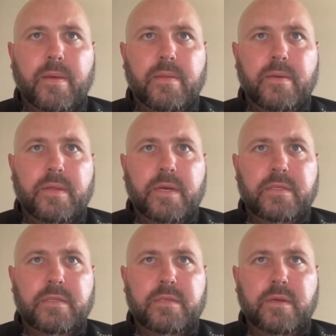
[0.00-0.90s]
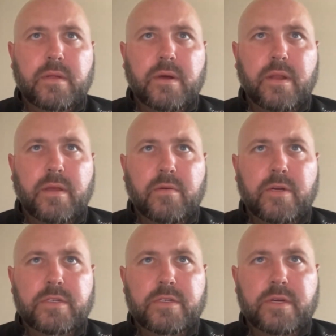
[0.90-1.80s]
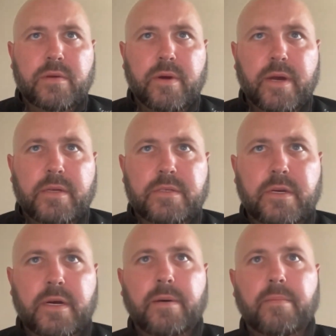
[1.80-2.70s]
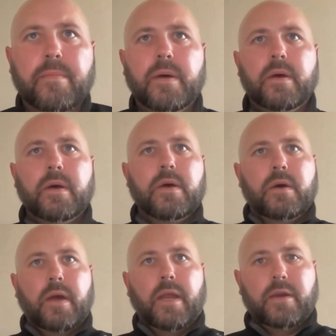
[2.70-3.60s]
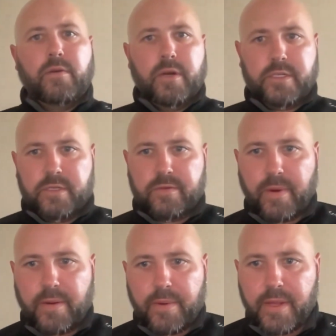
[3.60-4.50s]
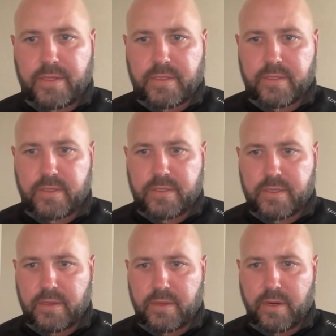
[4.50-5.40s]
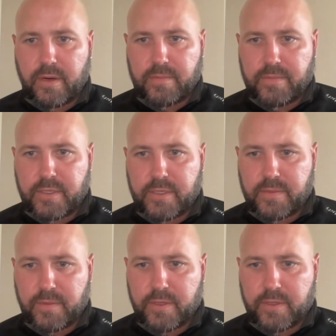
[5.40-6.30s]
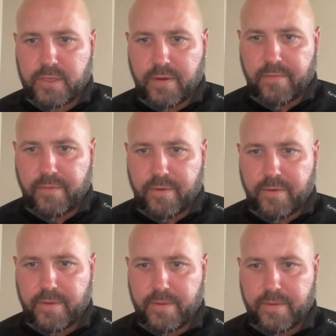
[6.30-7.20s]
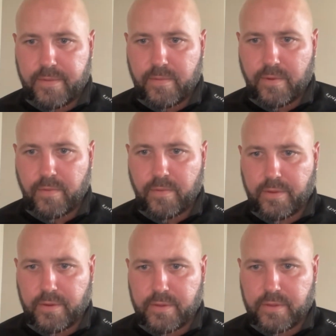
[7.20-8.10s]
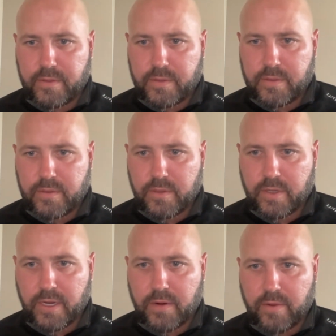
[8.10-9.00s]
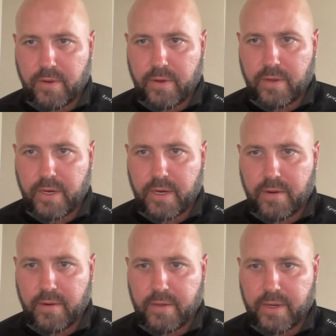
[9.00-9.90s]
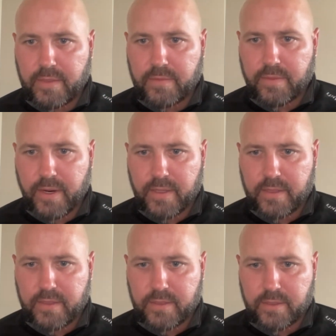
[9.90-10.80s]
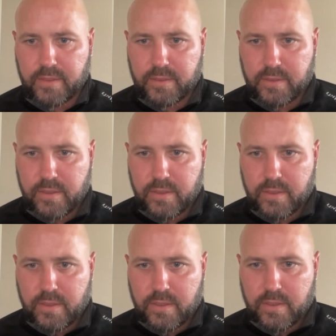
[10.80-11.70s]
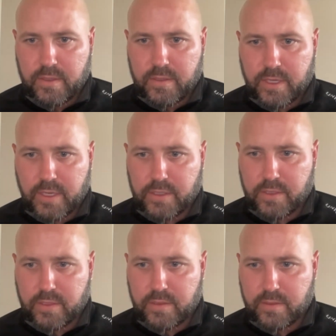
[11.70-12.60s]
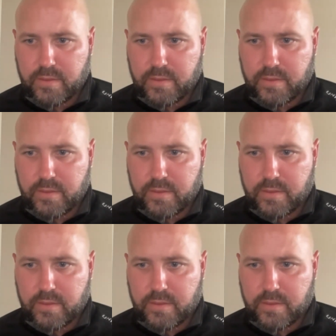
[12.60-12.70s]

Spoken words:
I think that's a lot of the questions that were asked. Any questions from anybody that's still here? I'm seeing some good stuff and what we learned or got out of today's practice or session.